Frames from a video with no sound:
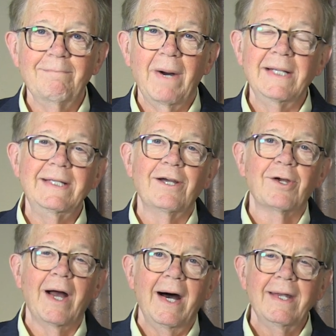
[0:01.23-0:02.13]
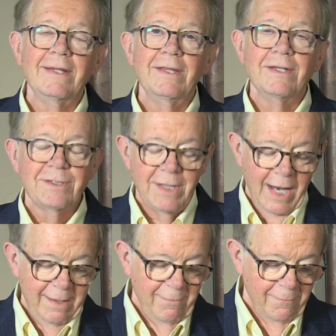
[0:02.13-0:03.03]
My dear God, in this
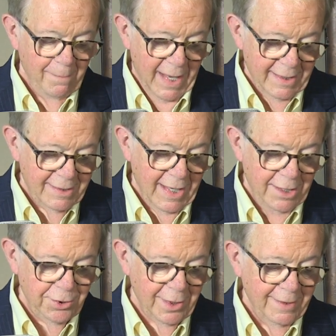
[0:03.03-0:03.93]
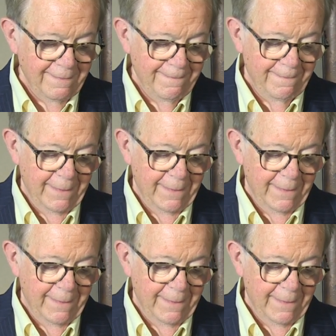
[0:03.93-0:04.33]
time of meditation,